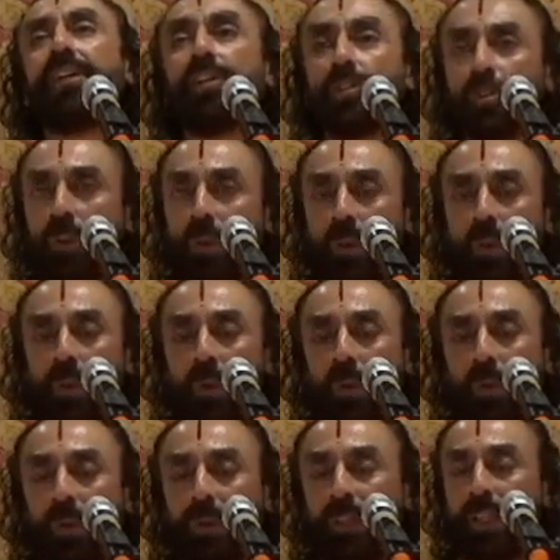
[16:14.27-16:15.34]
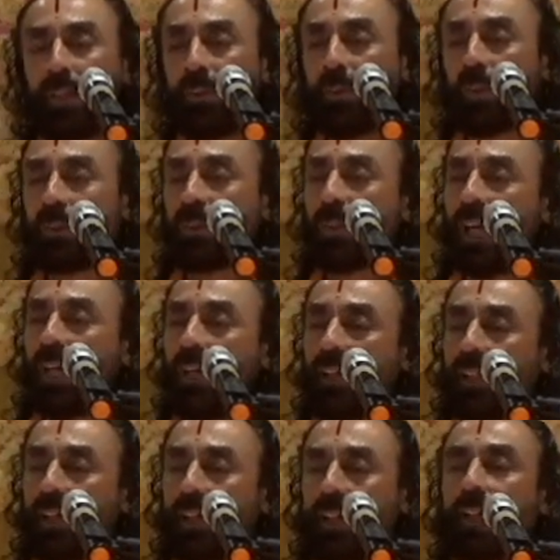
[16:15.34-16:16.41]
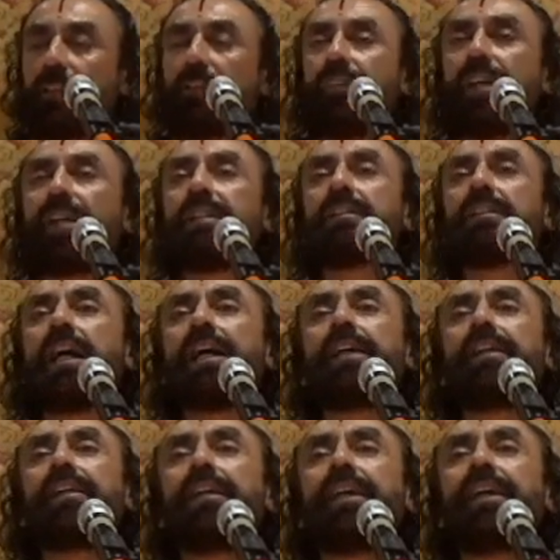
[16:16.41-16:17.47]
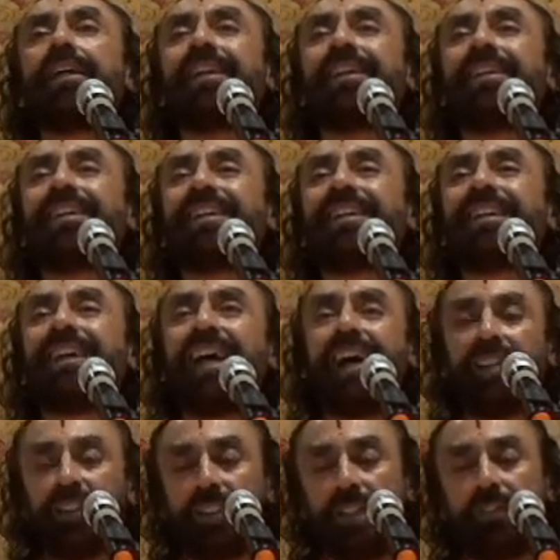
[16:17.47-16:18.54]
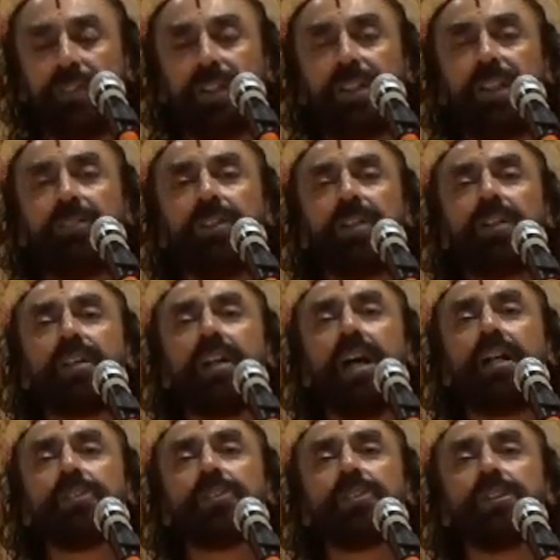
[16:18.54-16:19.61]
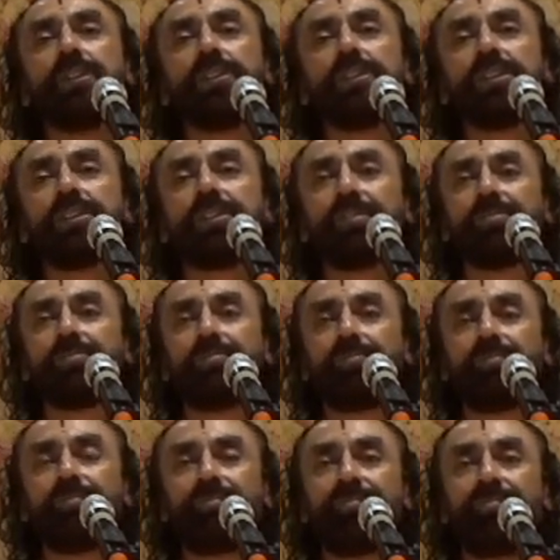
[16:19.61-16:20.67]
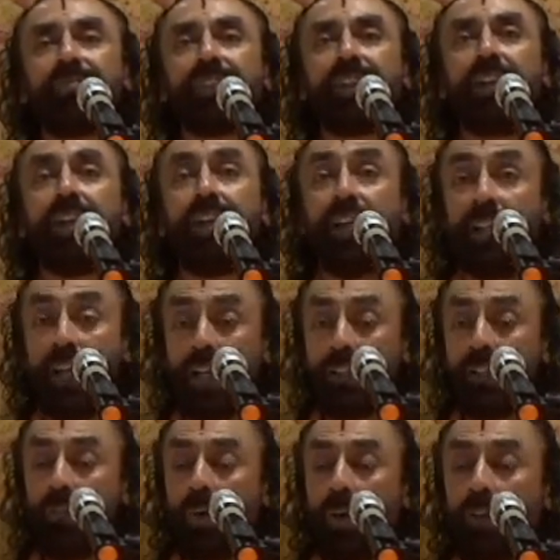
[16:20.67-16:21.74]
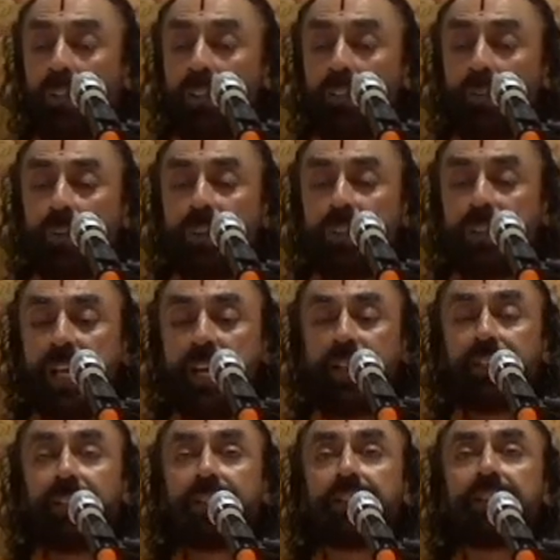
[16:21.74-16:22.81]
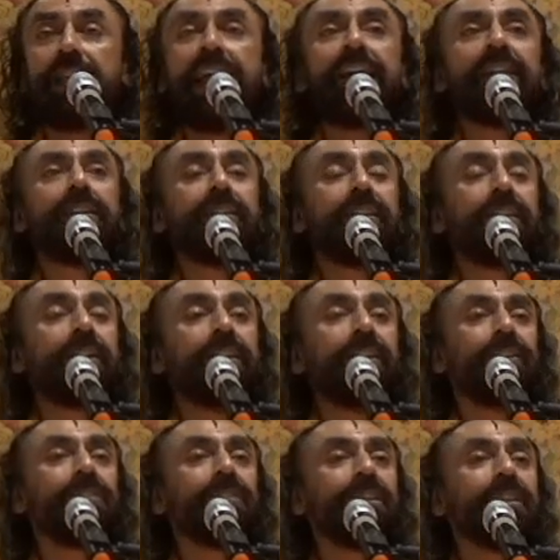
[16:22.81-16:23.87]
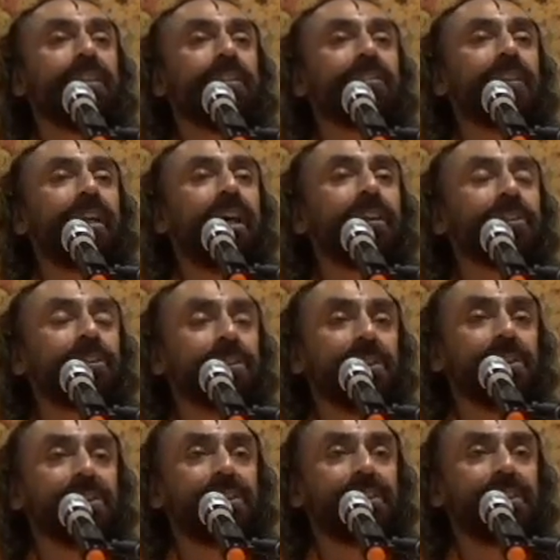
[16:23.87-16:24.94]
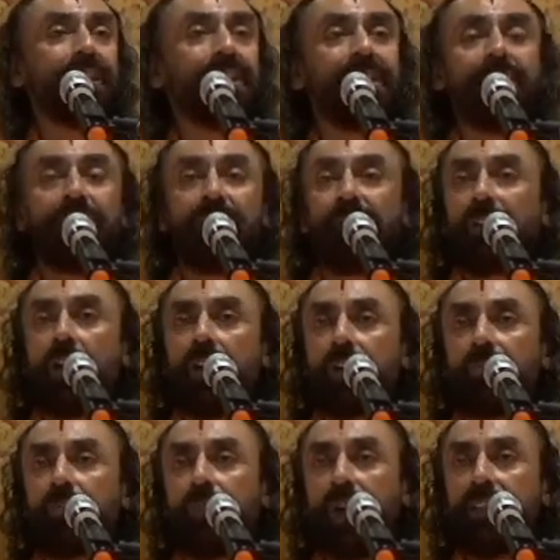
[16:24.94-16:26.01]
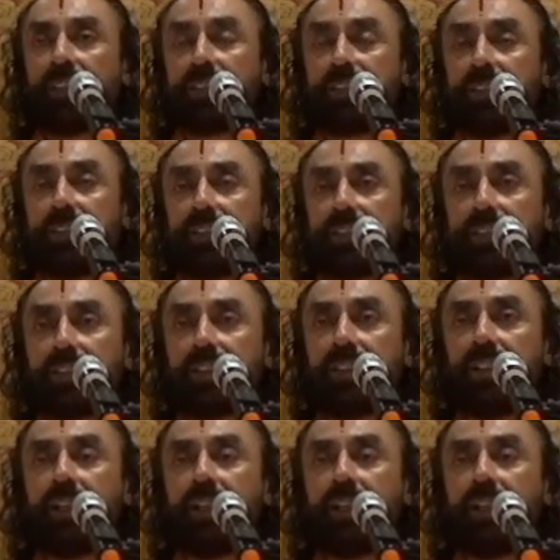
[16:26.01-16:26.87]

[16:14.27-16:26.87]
So they took shelter in a wayside inn and they were given rations. Now they wanted to check the sanctity of these rations, that they were not poisonous.